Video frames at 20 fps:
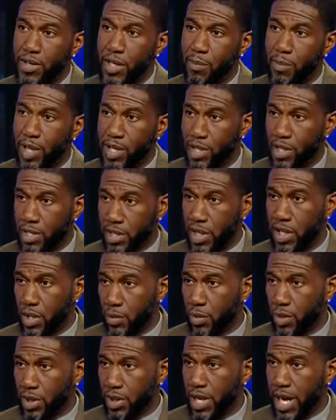I mentioned dealing
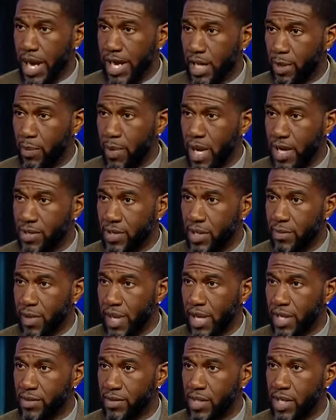with the high-capacity
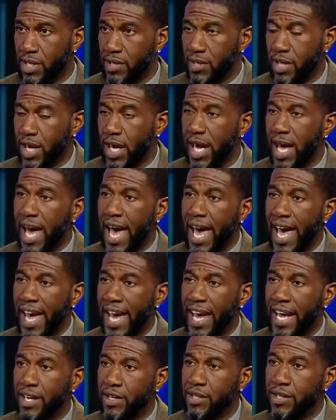magazines
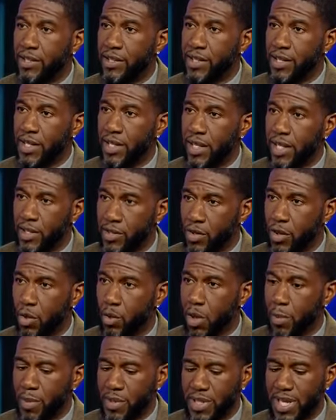and the assault
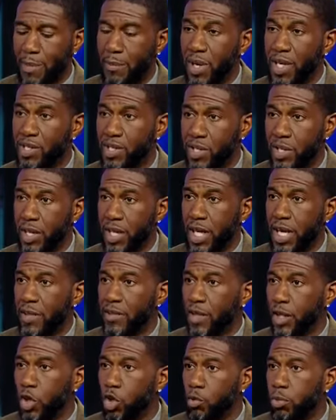weapons. I mentioned
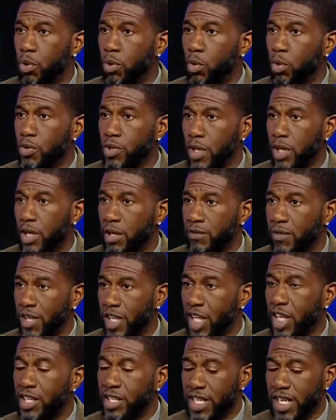the loopholes of
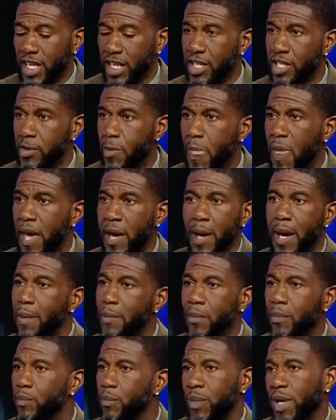gun Let's dealers. Stick with the
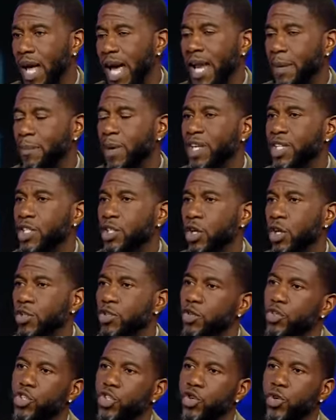magazines. but I mentioned
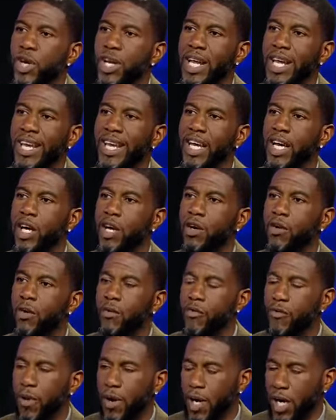also treating
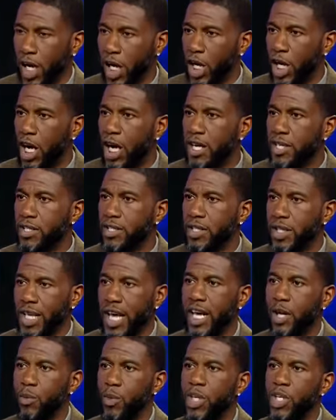uh, guns
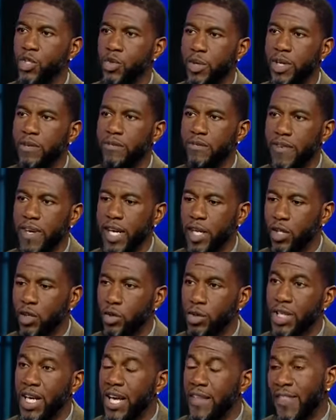like we treat
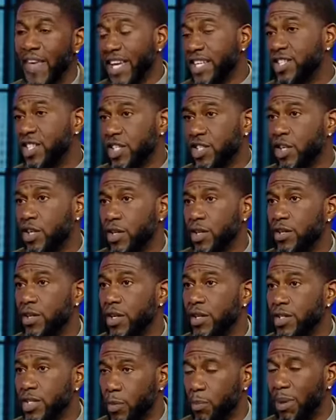vehicles. That's just on the
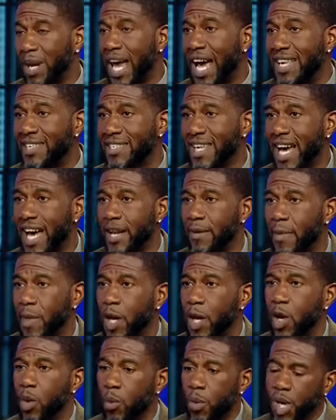supply side. Okay,
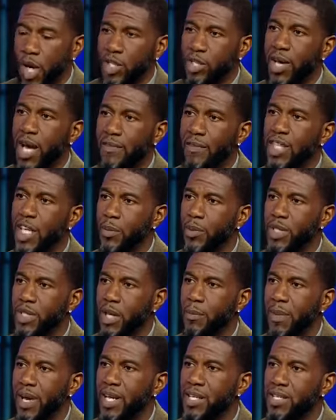but, uh, I'm, sorry, I'm sorry,
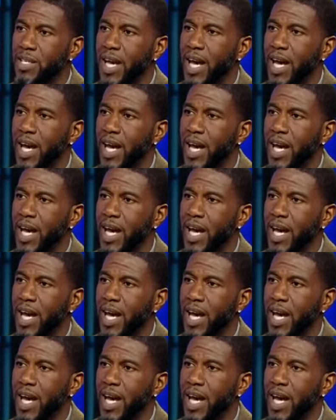to, press side.